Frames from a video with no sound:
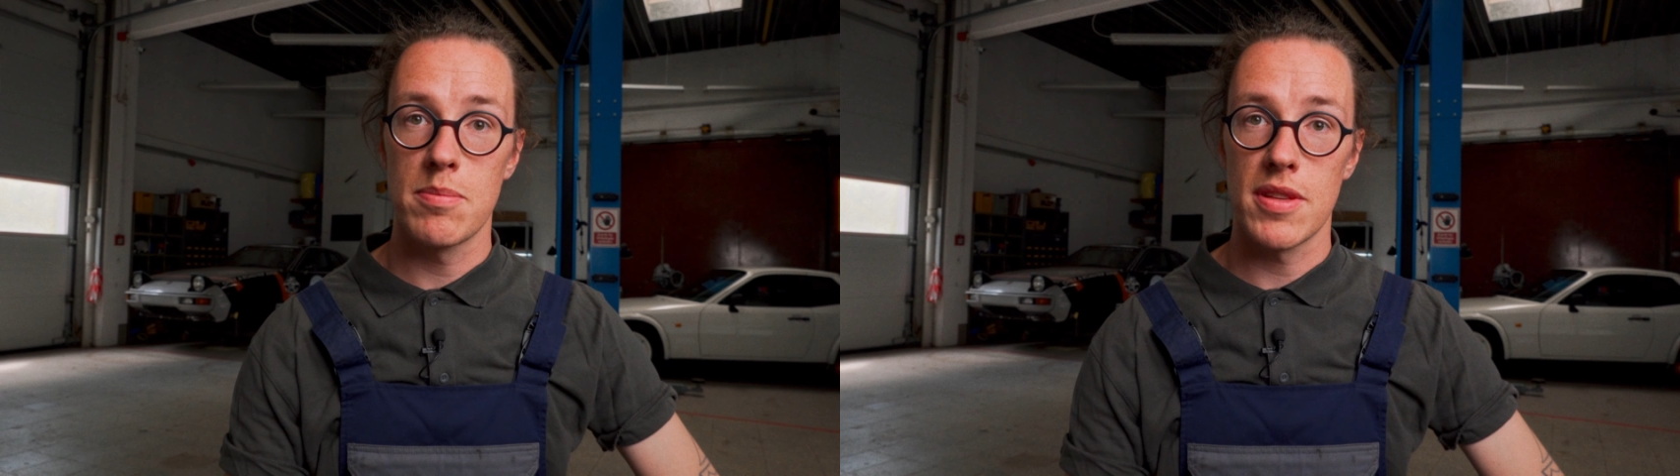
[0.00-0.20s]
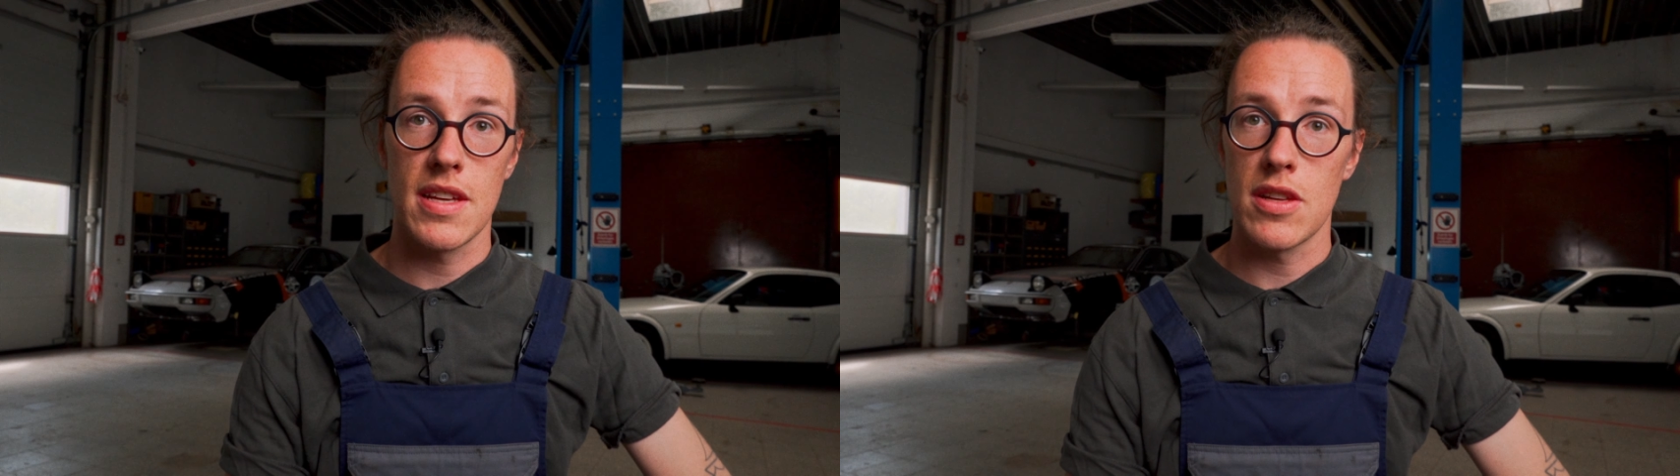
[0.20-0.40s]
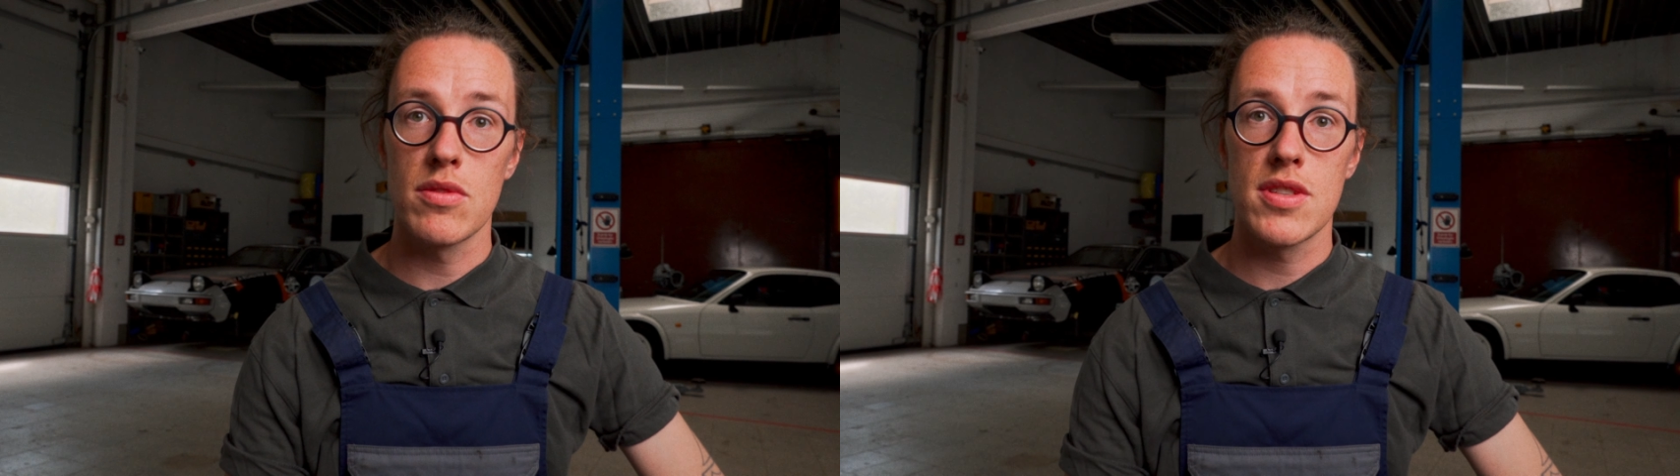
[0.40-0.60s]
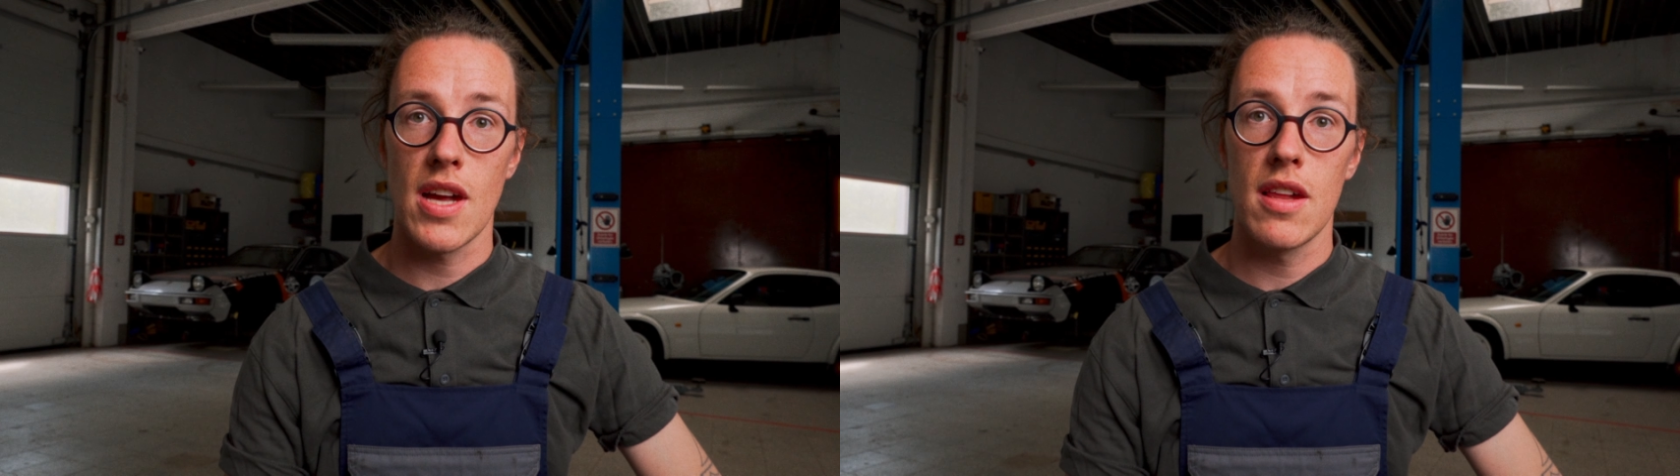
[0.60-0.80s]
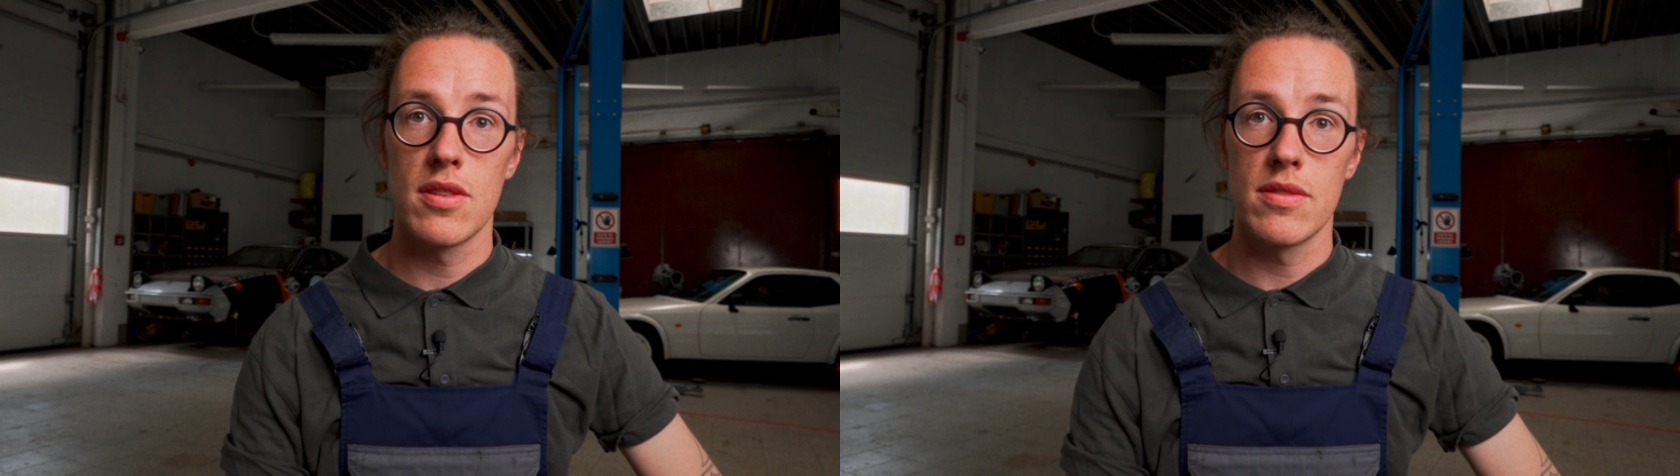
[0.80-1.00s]
but they don't
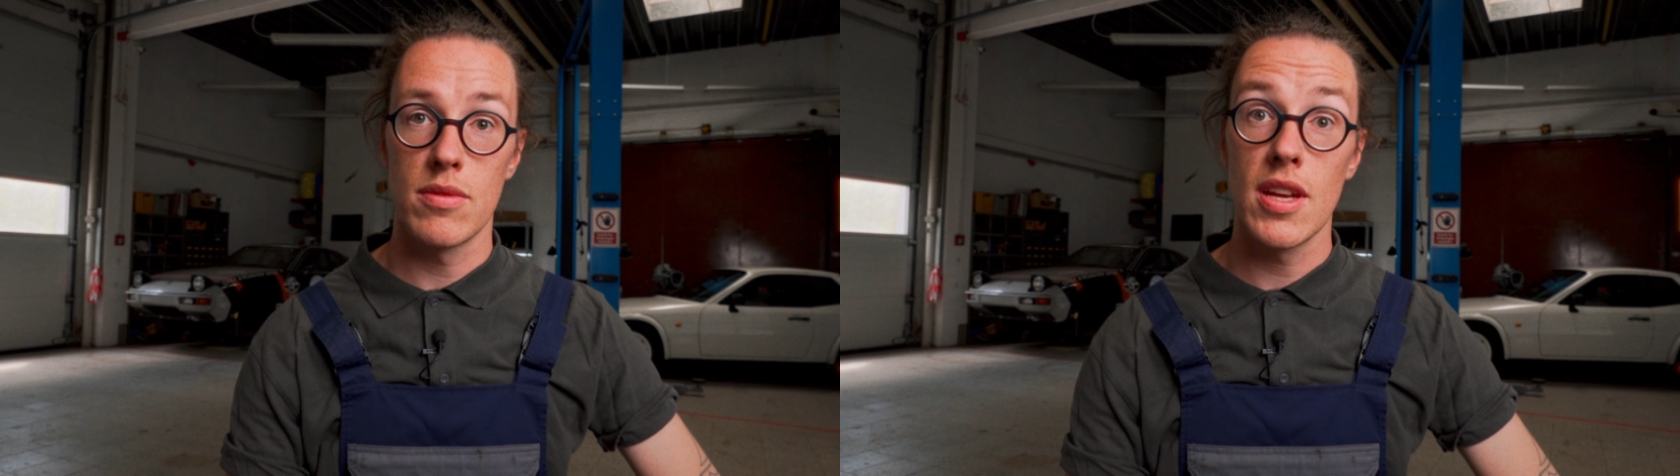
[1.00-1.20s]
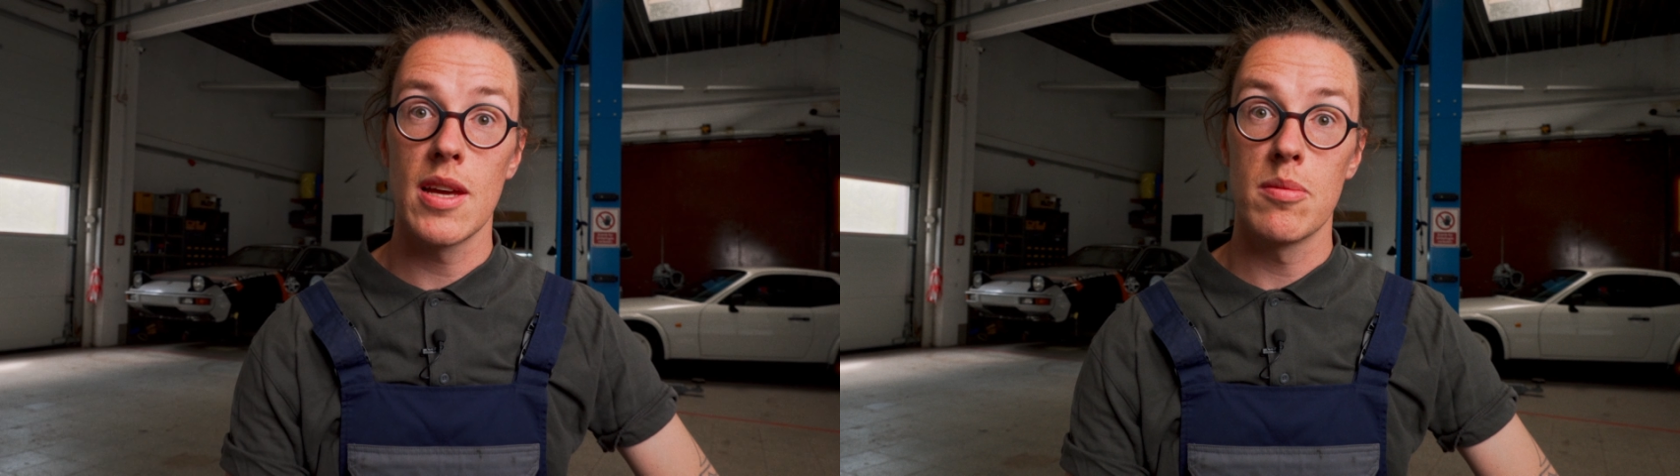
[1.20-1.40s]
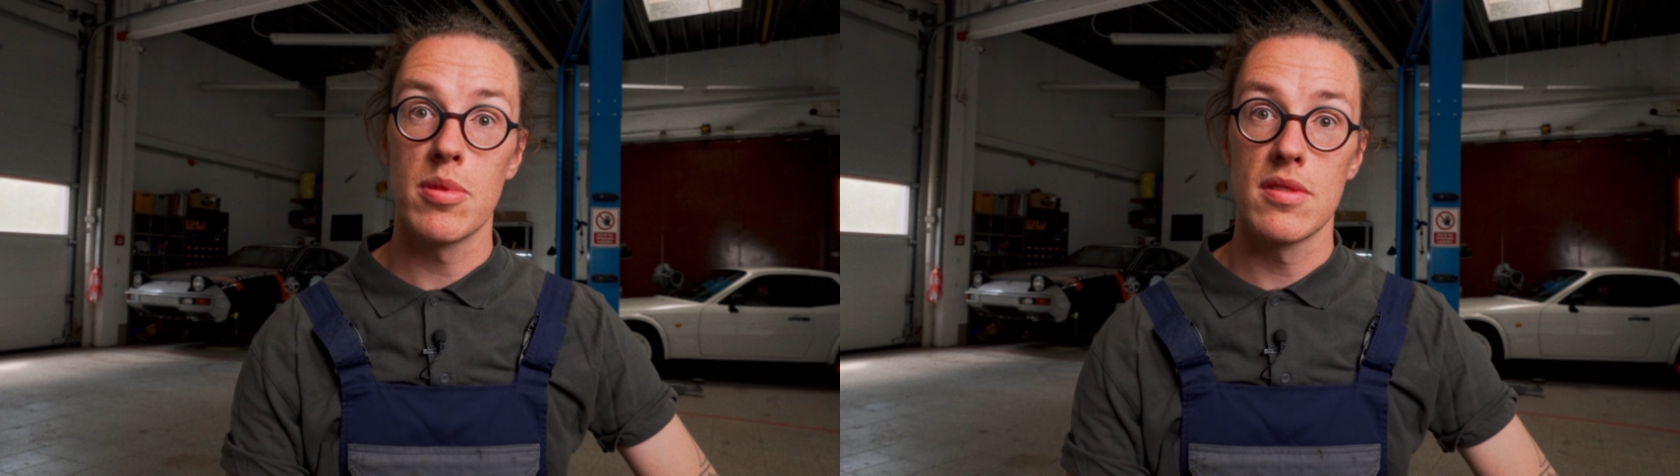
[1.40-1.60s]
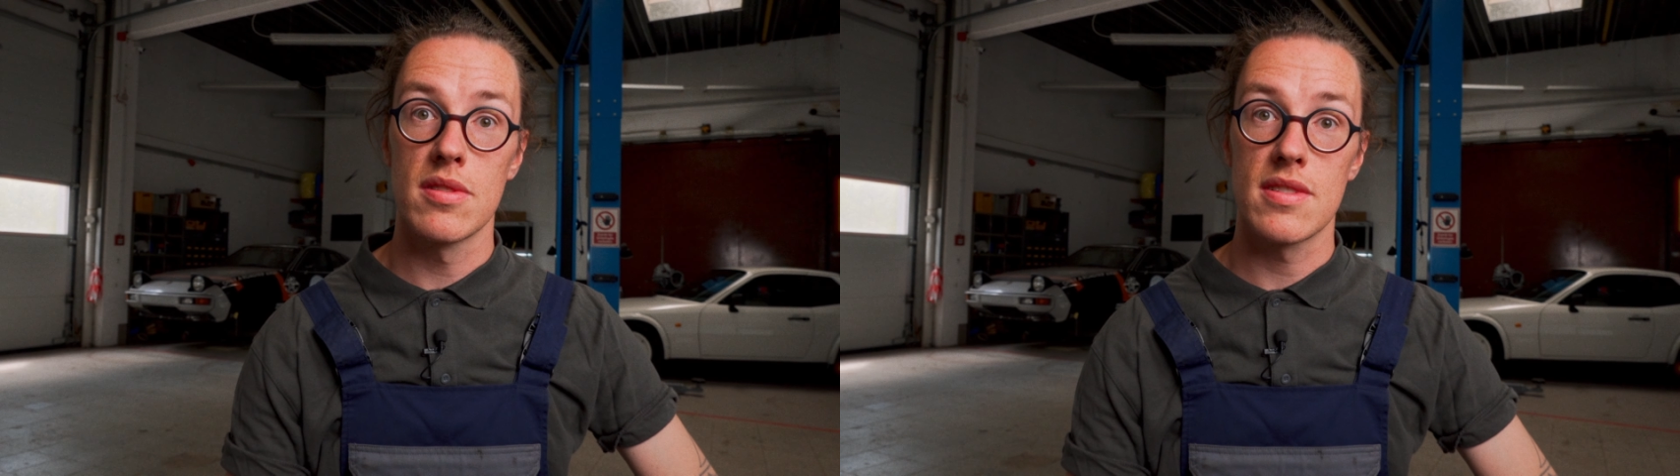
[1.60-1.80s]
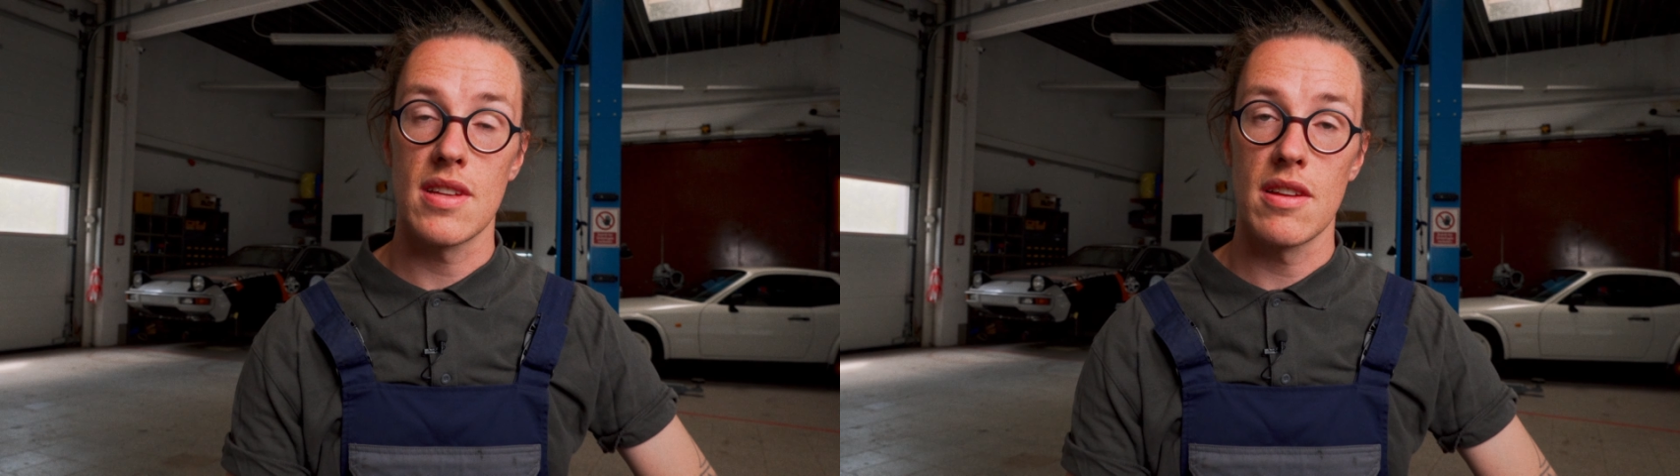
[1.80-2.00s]
tell you the really
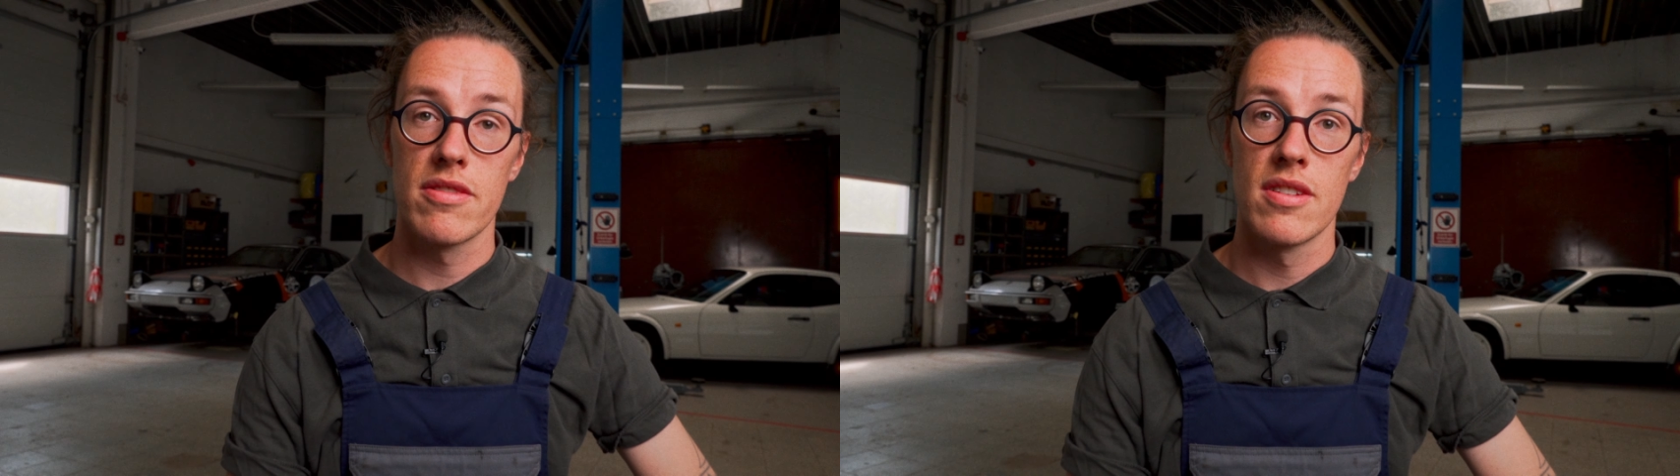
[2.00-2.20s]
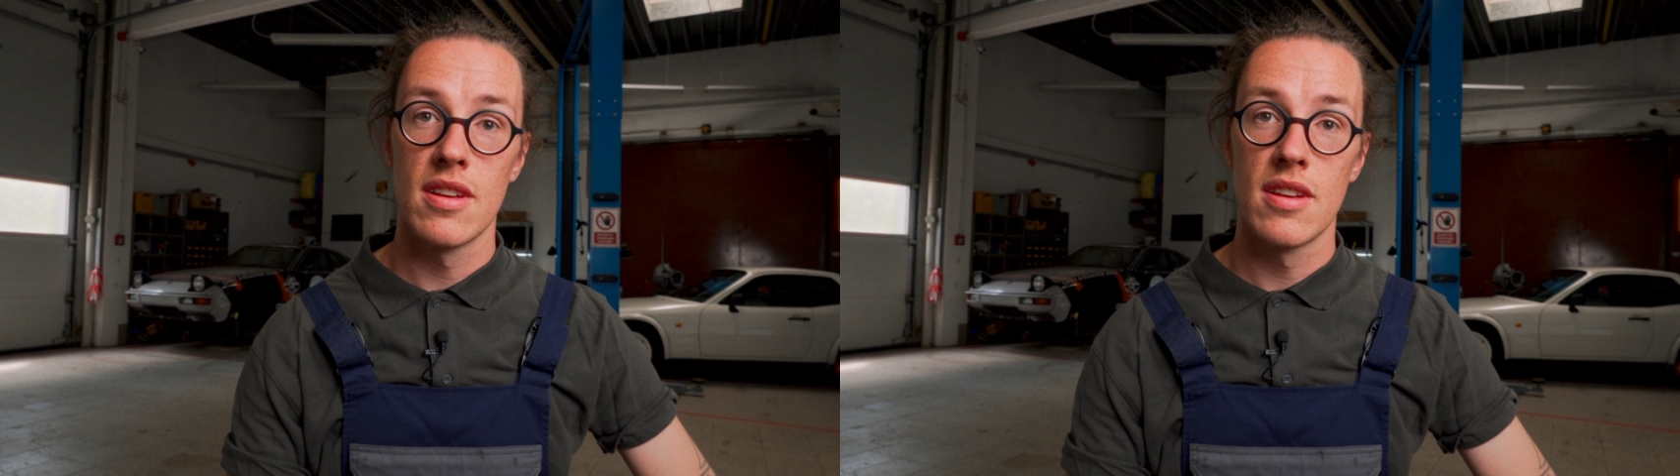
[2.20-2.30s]
important stuff